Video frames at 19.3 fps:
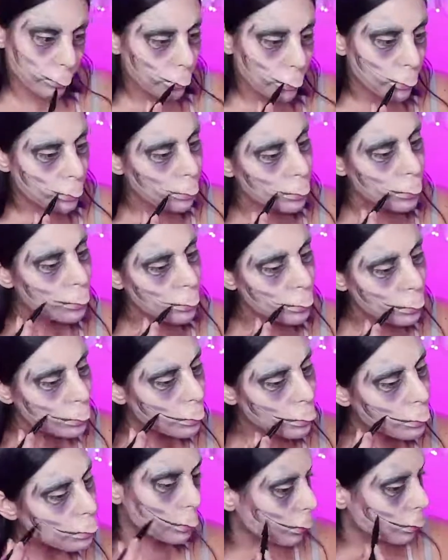And I was really
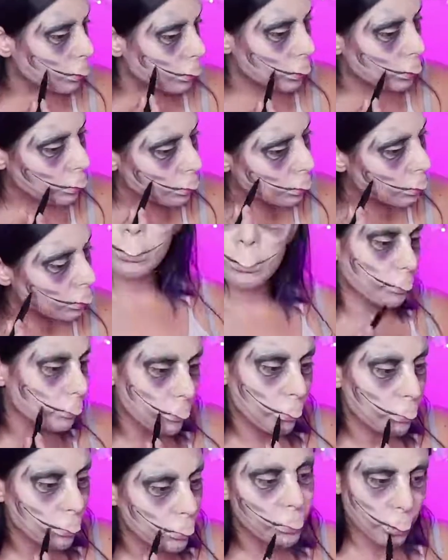just trying to focus
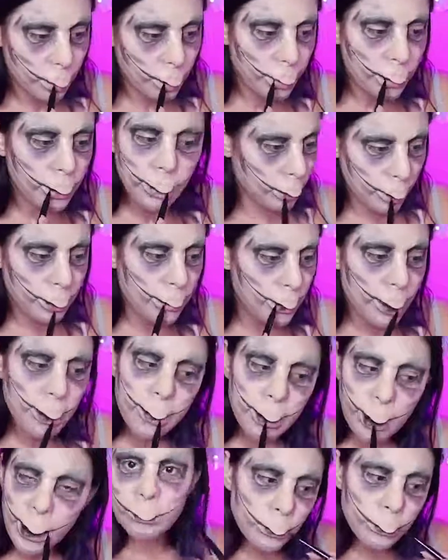on the
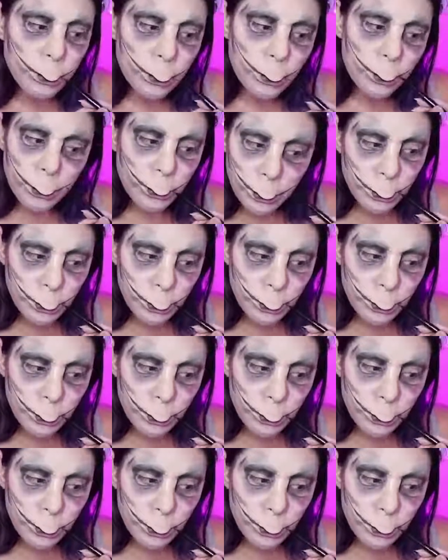shading for